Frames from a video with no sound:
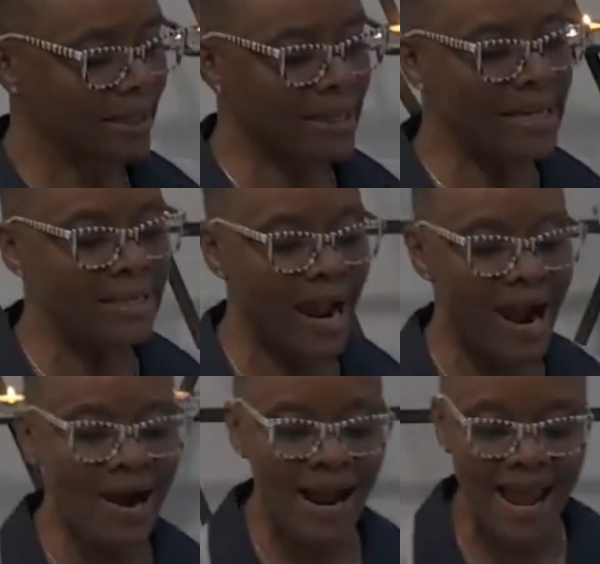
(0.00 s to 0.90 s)
In
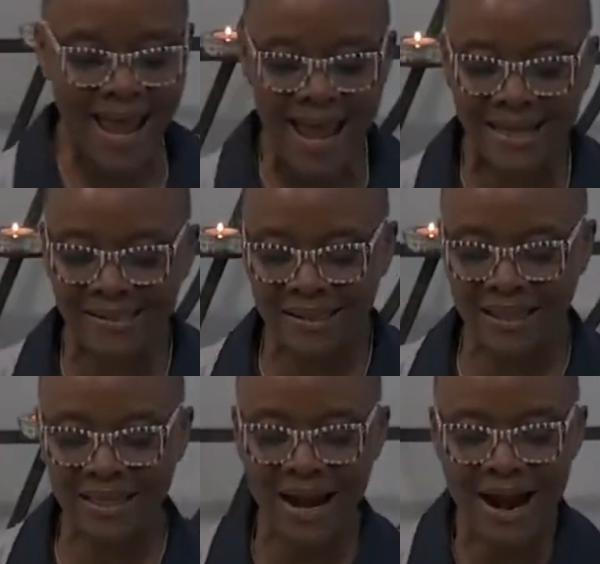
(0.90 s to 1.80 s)
our act,
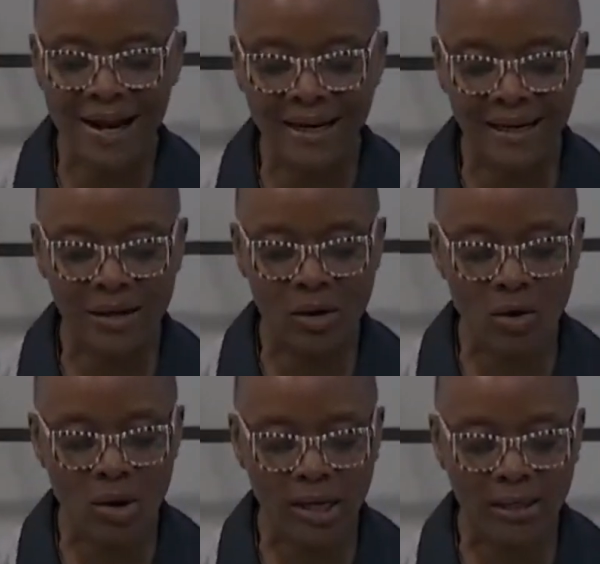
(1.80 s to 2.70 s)
in
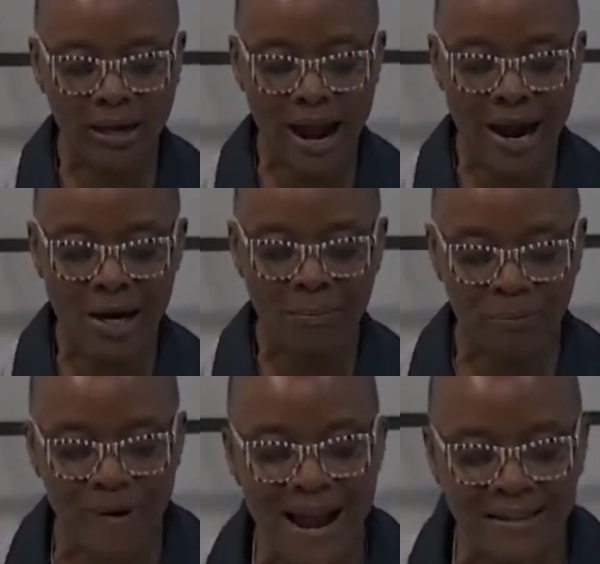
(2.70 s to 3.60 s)
our
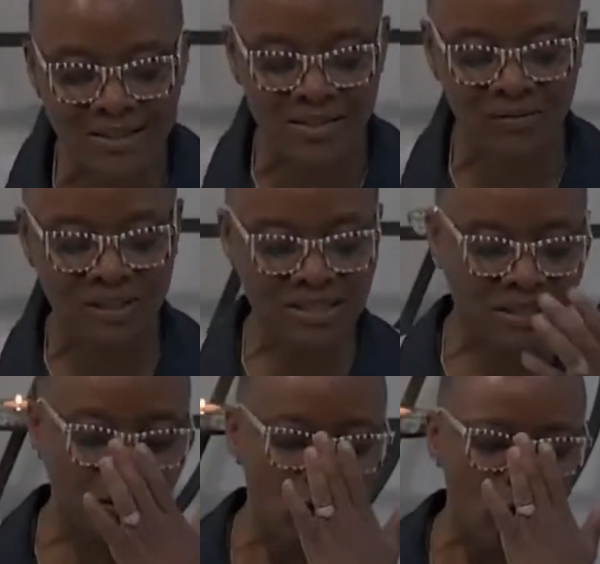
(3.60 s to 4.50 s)
practice of listening,